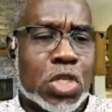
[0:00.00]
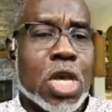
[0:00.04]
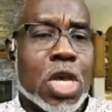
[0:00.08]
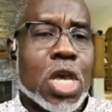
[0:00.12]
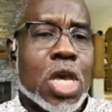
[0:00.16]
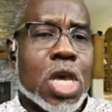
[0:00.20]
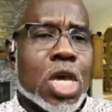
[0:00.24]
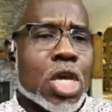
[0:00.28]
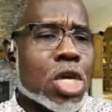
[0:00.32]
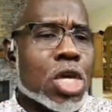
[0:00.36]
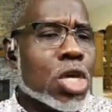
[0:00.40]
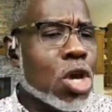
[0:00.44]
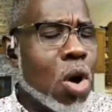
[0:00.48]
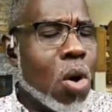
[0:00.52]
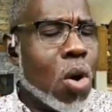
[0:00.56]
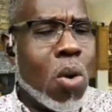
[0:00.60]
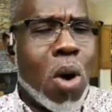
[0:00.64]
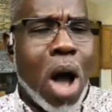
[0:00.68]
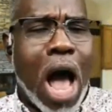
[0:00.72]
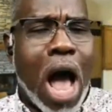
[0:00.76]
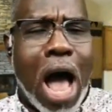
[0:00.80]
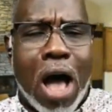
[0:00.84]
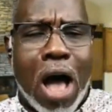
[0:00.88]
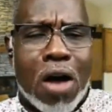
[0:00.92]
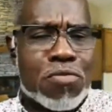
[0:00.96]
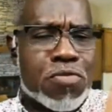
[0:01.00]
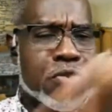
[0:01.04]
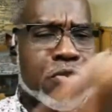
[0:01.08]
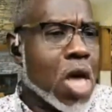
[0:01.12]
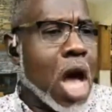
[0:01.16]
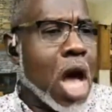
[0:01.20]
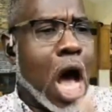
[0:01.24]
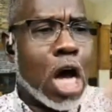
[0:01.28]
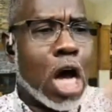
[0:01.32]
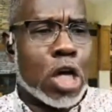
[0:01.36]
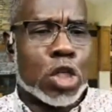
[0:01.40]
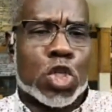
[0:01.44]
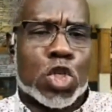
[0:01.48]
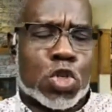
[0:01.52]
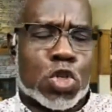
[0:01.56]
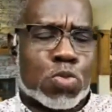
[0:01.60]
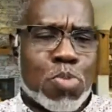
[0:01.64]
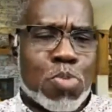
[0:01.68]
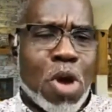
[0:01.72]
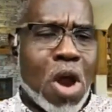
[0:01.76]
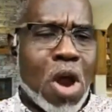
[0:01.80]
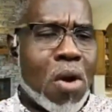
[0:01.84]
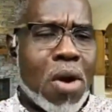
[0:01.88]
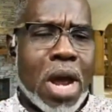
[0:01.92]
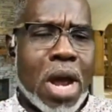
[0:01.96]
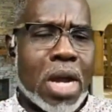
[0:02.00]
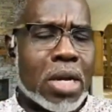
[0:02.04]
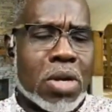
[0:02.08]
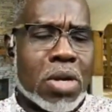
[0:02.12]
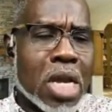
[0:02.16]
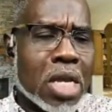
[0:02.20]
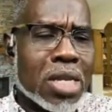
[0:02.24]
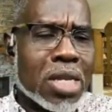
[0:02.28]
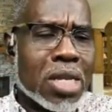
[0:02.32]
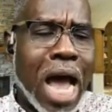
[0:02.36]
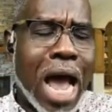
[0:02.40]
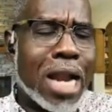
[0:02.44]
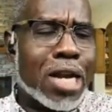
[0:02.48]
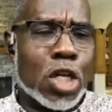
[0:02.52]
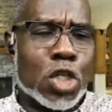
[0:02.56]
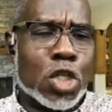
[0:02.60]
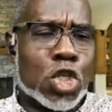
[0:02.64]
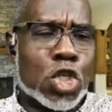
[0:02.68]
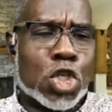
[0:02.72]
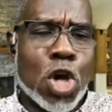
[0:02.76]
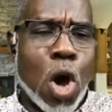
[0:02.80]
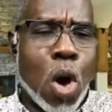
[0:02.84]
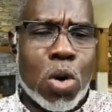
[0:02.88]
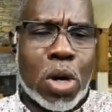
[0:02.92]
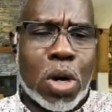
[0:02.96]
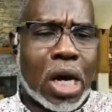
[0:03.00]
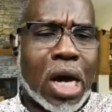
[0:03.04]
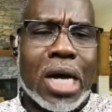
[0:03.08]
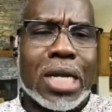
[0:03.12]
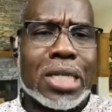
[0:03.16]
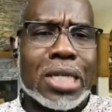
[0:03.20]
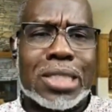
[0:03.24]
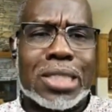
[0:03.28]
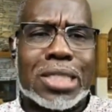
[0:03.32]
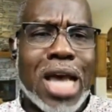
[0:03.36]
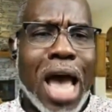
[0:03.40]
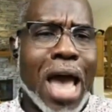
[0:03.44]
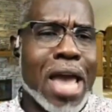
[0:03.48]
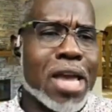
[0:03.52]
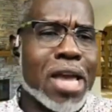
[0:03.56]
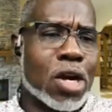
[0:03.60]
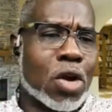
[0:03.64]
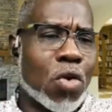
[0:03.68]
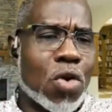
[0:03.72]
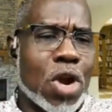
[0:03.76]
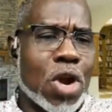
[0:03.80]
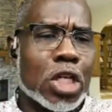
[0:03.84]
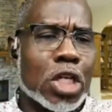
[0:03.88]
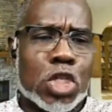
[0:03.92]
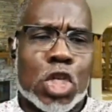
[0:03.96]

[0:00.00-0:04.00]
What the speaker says: you have a spirit that is so cantankerous